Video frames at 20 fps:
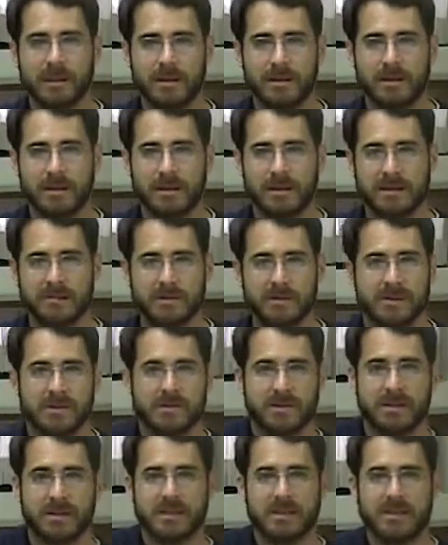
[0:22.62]
the different
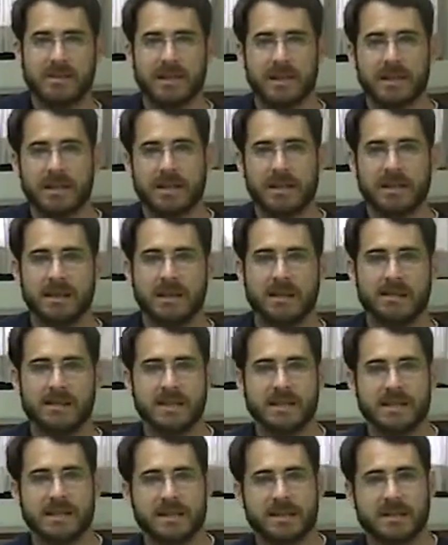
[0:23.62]
strings. The key of
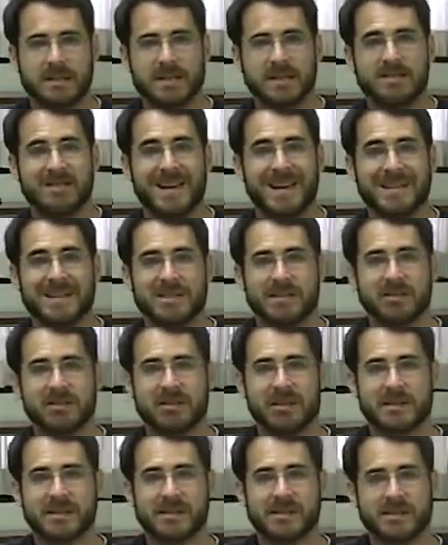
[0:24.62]
C is going to span us
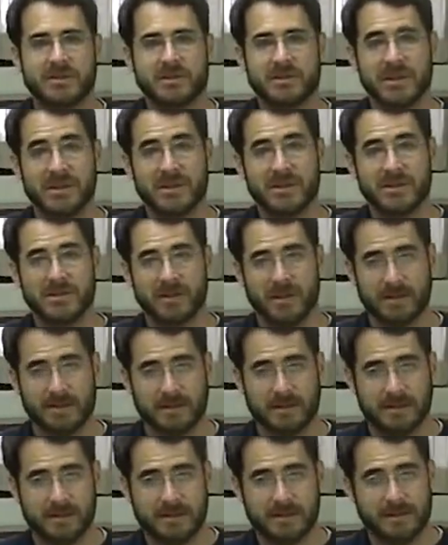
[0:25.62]
across 3
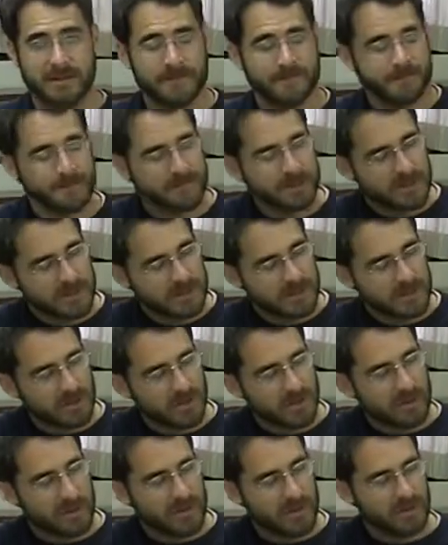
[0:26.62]
strings.
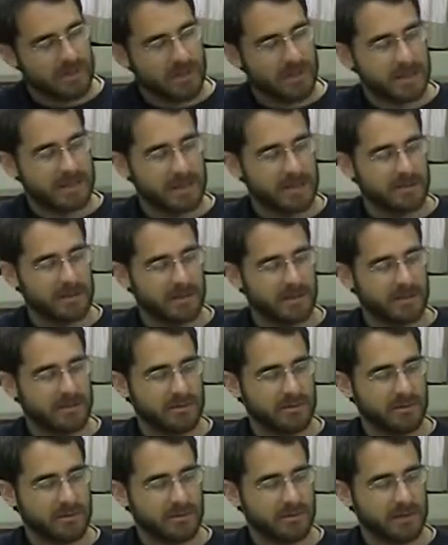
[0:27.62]
So I'm going to take my
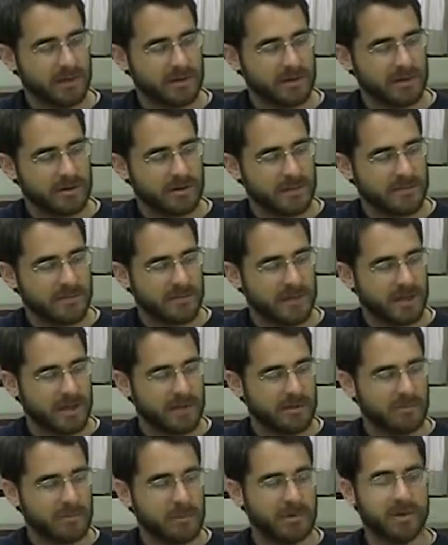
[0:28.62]
3rd finger
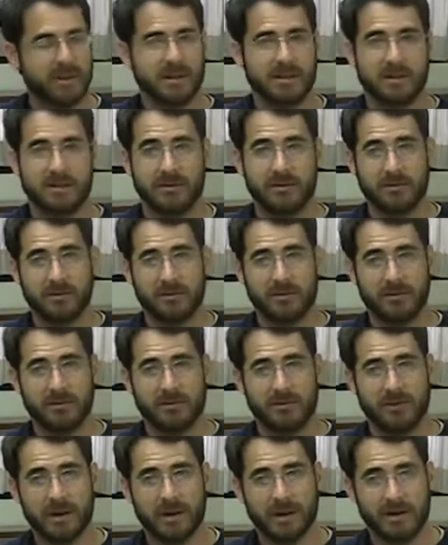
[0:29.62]
and put it at the 3rd
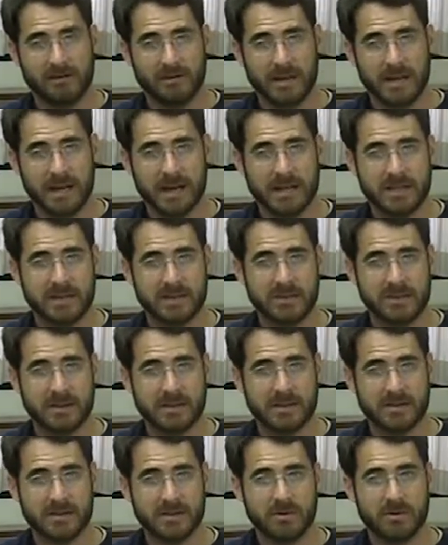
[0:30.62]
fret of the A
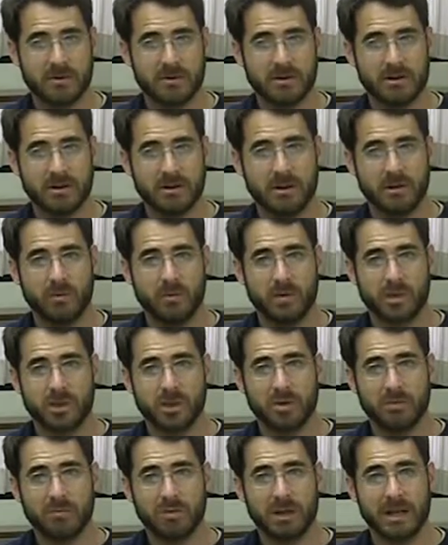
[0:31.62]
string. So we
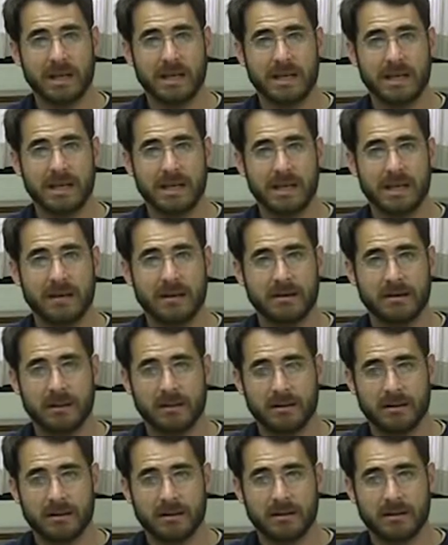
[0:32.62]
don't play E,
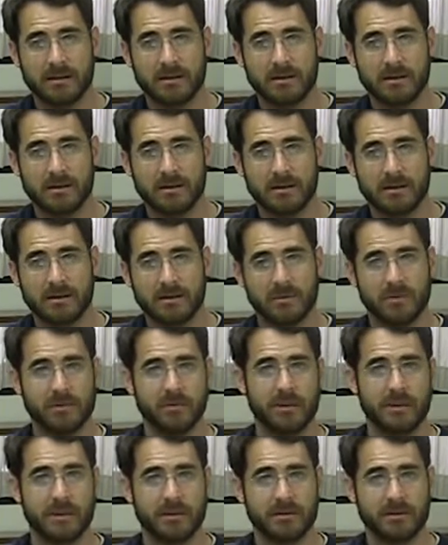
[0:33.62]
we
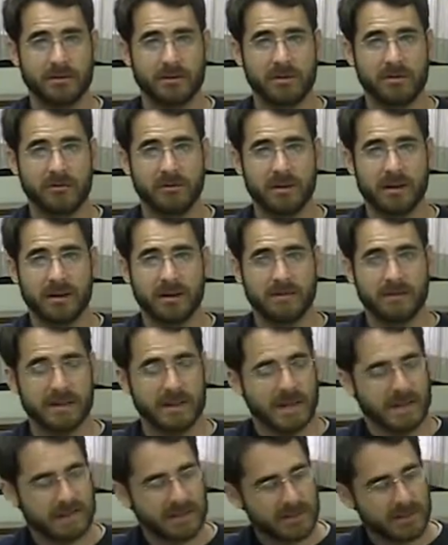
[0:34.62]
play the 3rd fret of
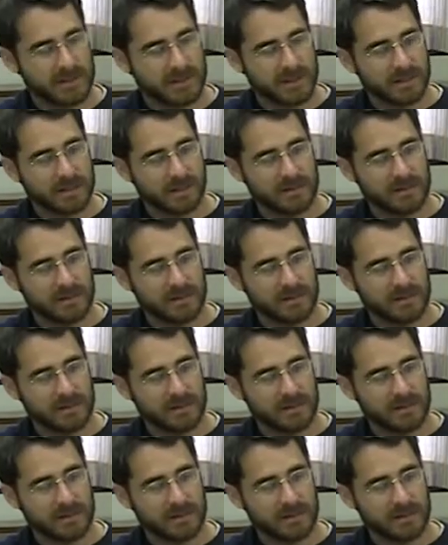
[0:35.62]
the A string,